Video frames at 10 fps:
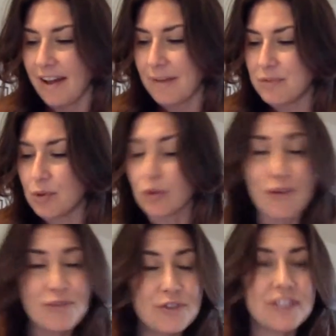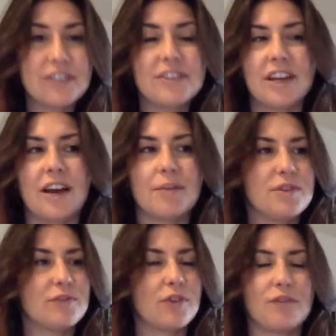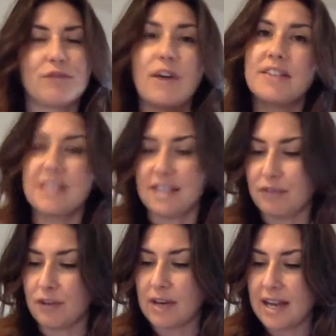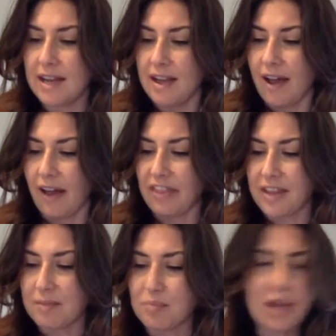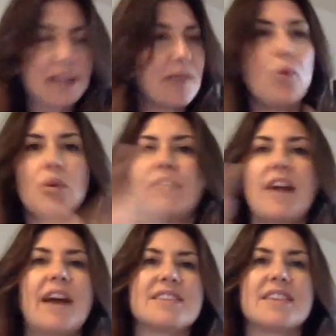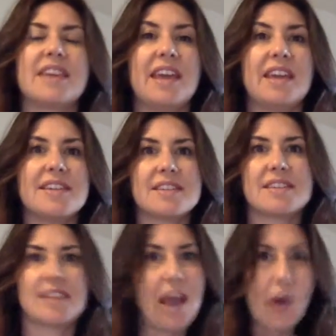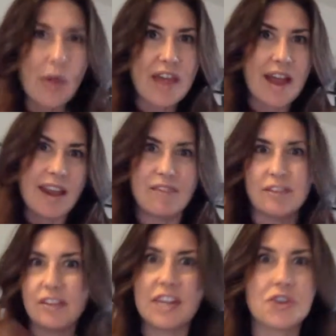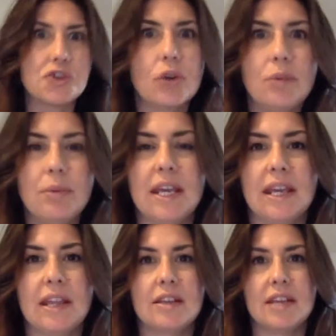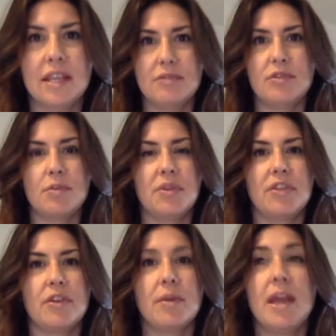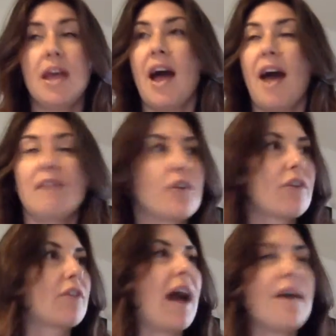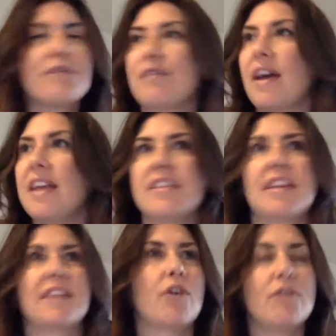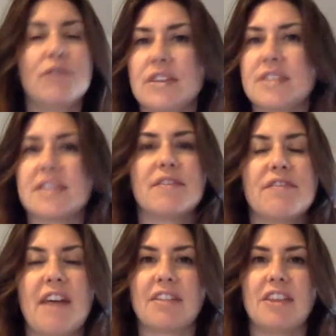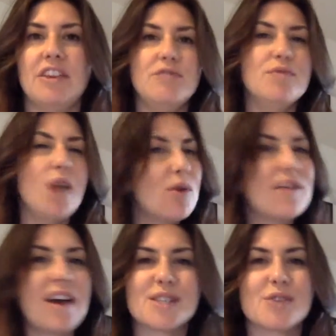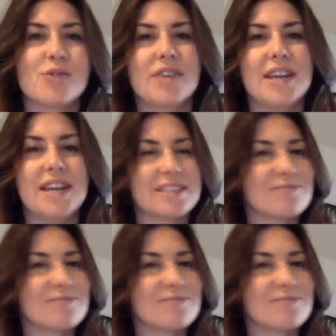You're confident, you've got fun delivery. I think bring all of that to the kids, get on their level, enjoy being in the room with them, have faith and confidence in the fact that you know that story.